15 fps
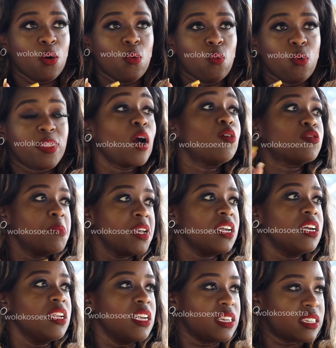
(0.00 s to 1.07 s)
without me
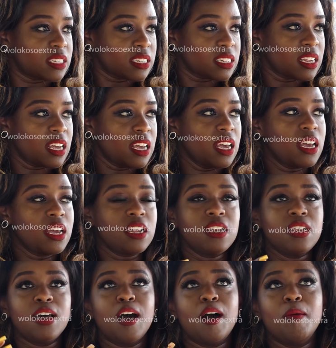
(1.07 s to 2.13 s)
in it.
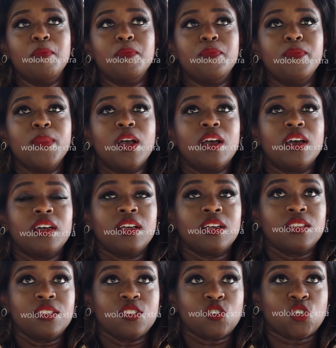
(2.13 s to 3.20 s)
And
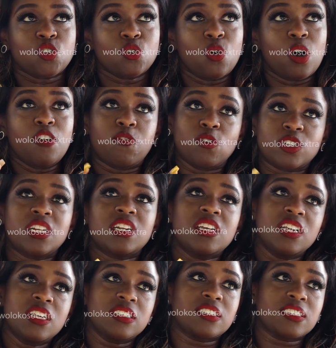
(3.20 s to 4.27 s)
so unfortunately
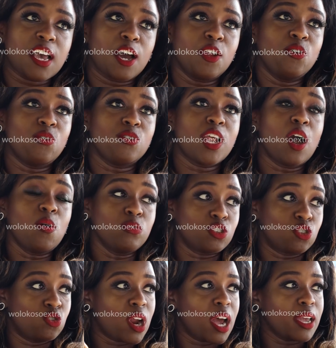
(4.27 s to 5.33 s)
his scandal now
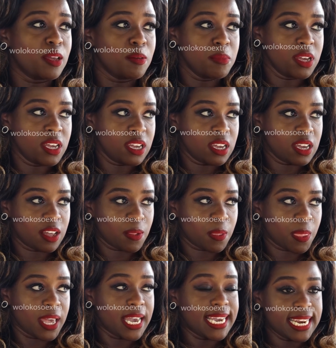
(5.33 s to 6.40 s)
was dragging me
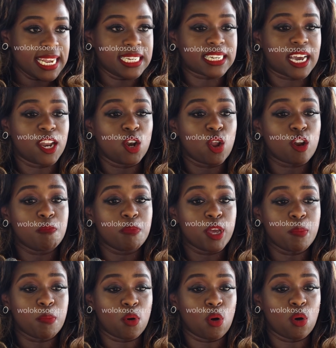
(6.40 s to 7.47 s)
in it, and a lot of
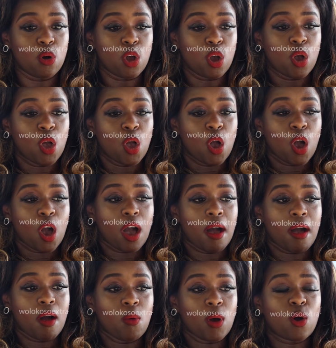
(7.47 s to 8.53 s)
people
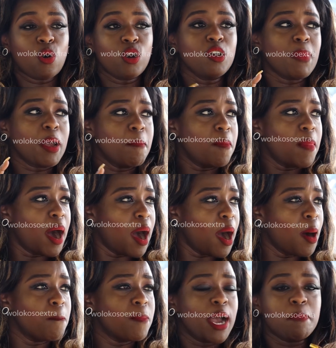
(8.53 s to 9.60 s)
were calling my
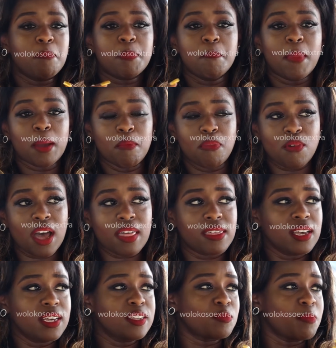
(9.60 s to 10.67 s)
mom, my
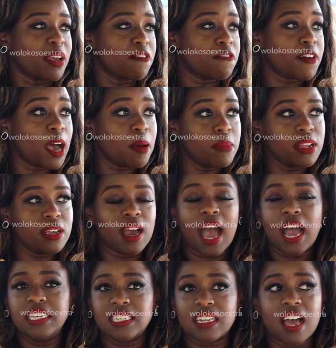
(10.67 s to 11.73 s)
brothers, my family,
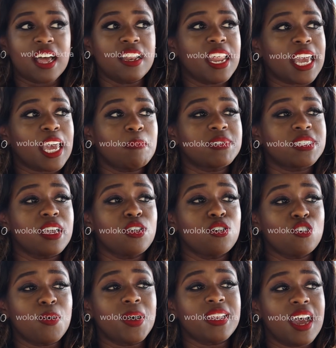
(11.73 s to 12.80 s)
Angela, and I kept saying,
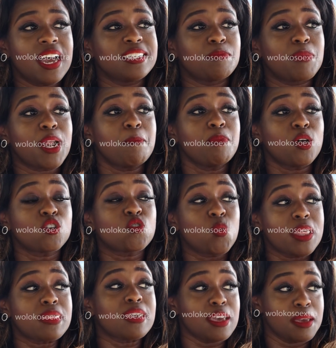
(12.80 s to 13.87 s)
you know what guys, but I'm not
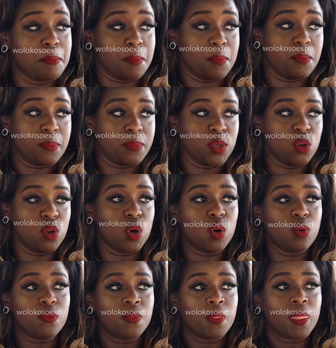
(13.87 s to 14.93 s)
with him, you
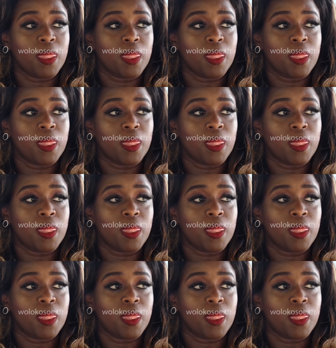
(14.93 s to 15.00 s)
know.